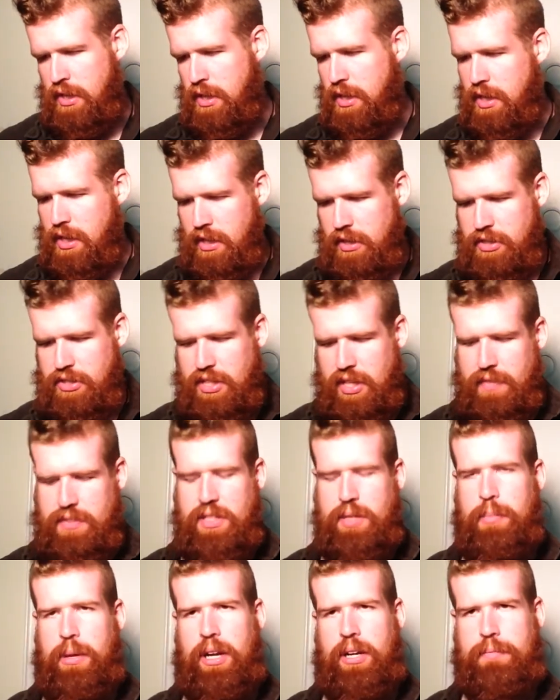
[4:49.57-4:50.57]
It just gives it
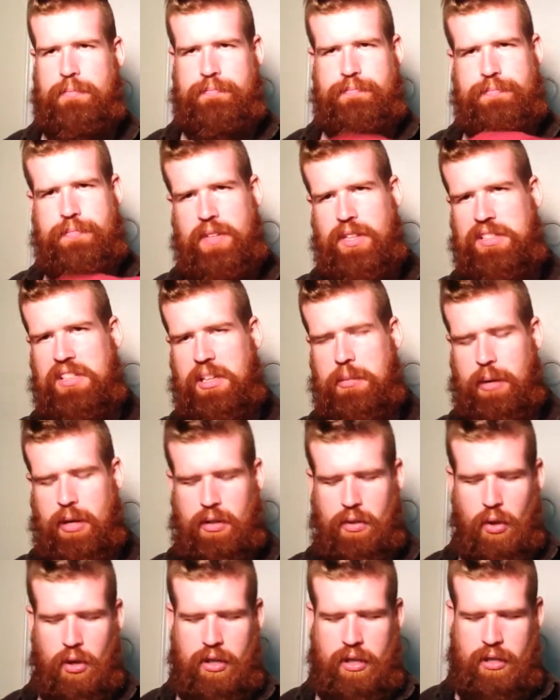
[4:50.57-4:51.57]
a slightly better
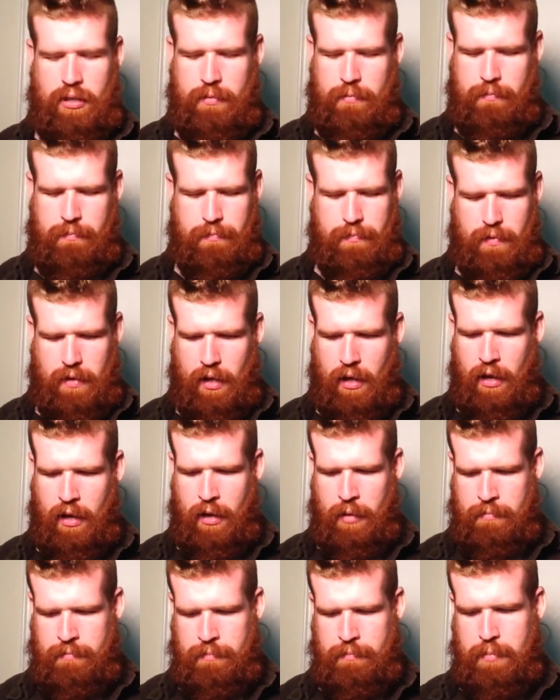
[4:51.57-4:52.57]
look.
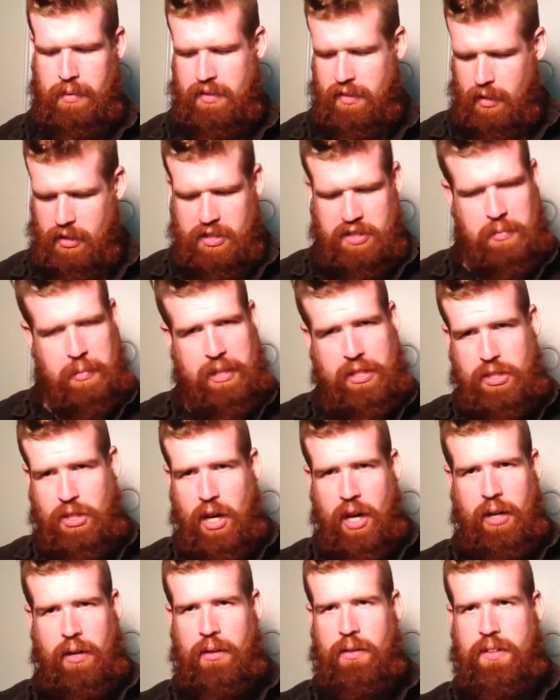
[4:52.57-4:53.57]
But they're just a big
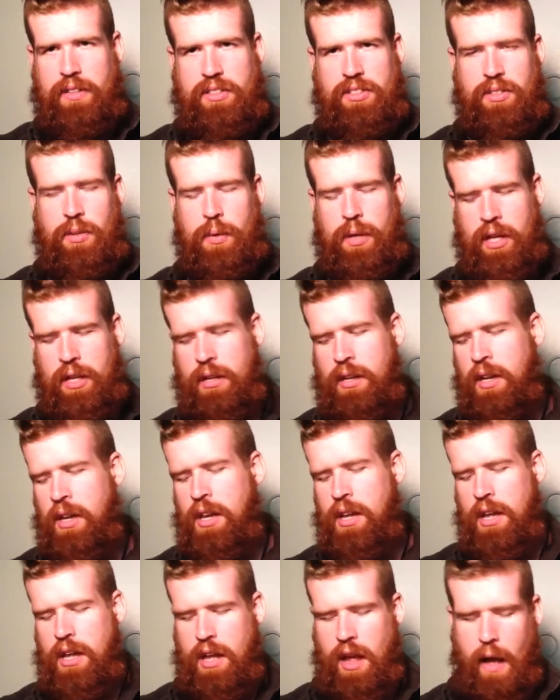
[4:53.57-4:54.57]
triangle that's sewn in,
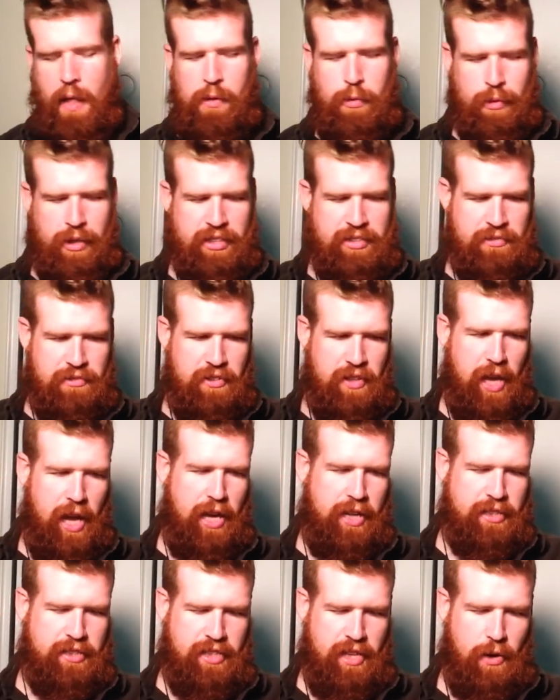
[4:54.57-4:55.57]
and the reason for that
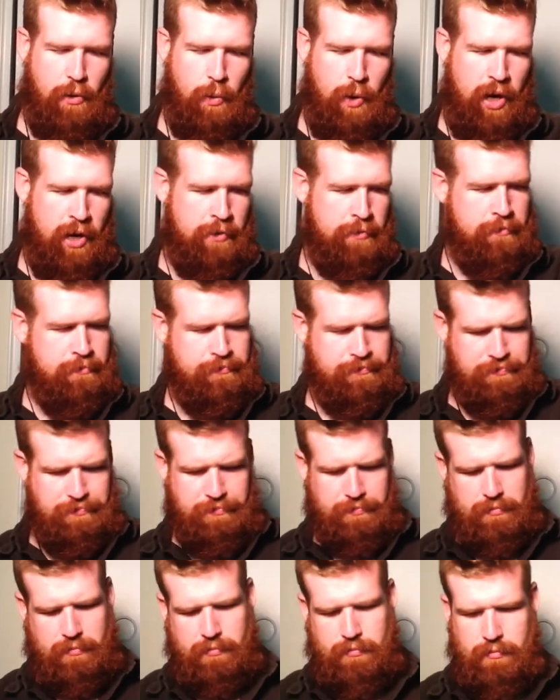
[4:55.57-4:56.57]
is that when
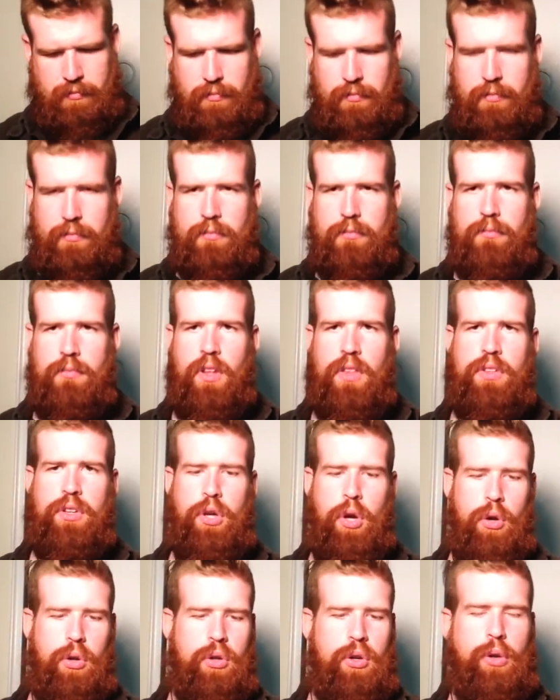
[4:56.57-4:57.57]
the
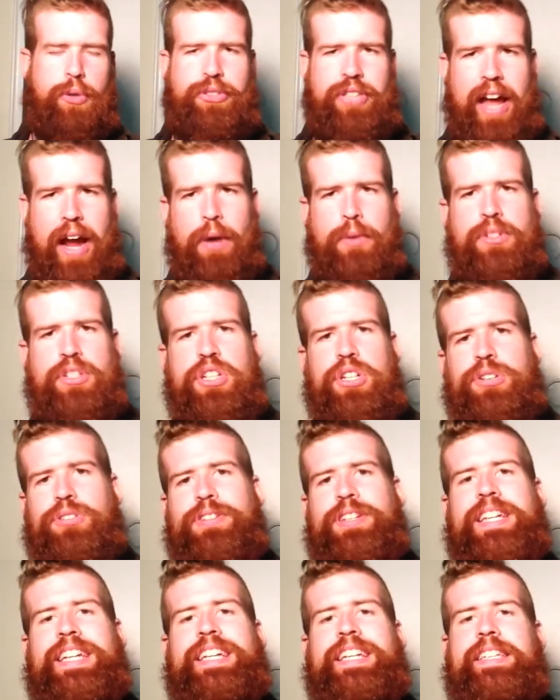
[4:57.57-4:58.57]
kirtle goes down to your
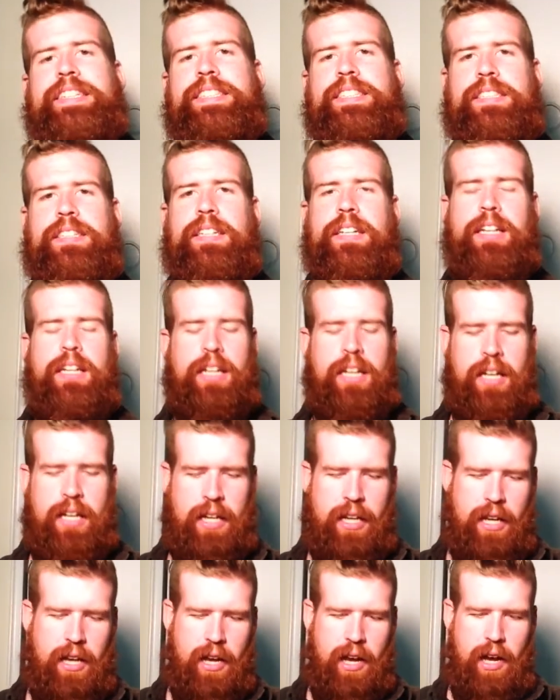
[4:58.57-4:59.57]
knees,
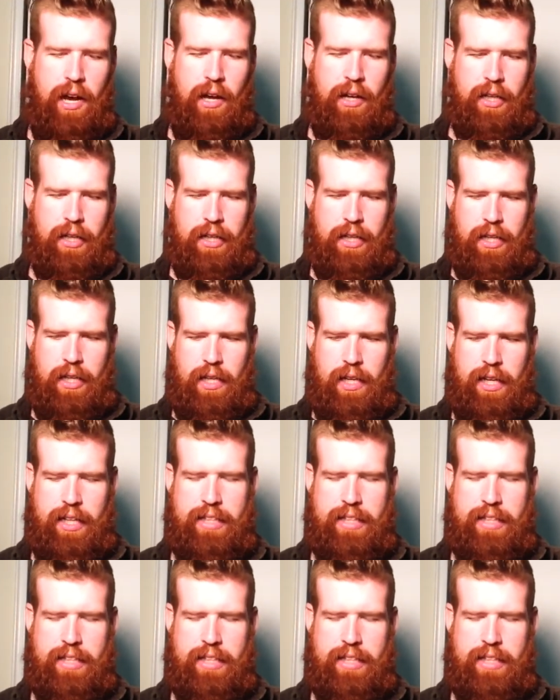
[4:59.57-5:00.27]
it